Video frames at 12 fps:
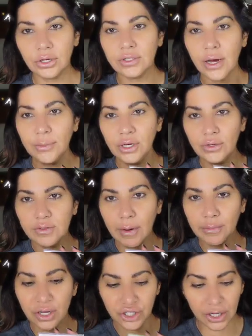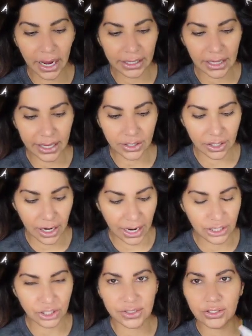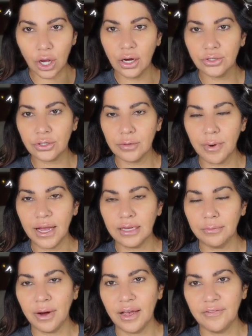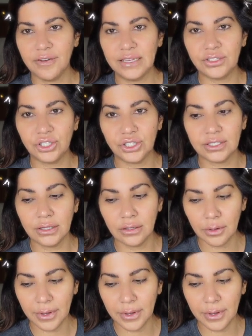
So I'm gonna use my blush and highlighter and just contour my face just a little